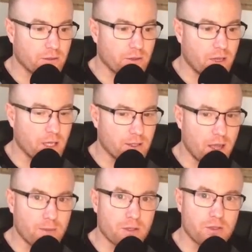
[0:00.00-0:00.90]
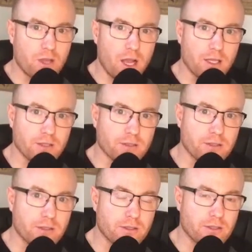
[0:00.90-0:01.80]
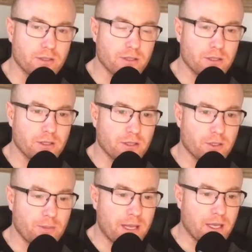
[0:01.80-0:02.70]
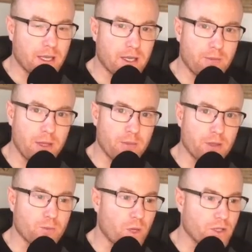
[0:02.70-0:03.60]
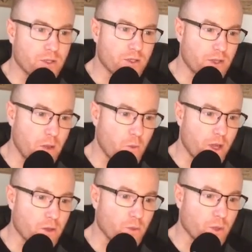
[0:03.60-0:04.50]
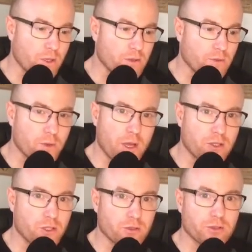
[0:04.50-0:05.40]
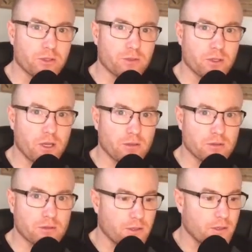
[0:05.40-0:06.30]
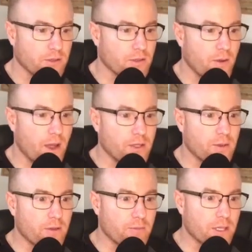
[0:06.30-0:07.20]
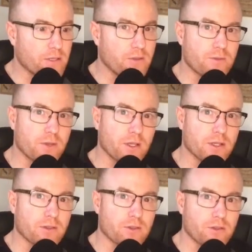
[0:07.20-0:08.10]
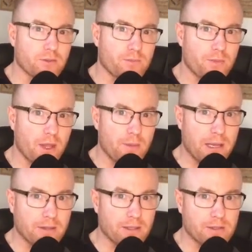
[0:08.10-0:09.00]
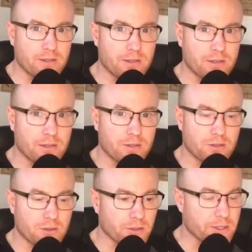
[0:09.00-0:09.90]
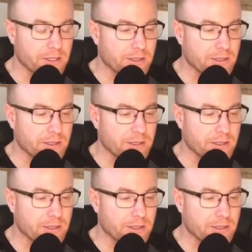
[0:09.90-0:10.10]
adopt a child, you're making a commitment much in the same way you would as if you had children of your own. So I do have mixed feelings about this story.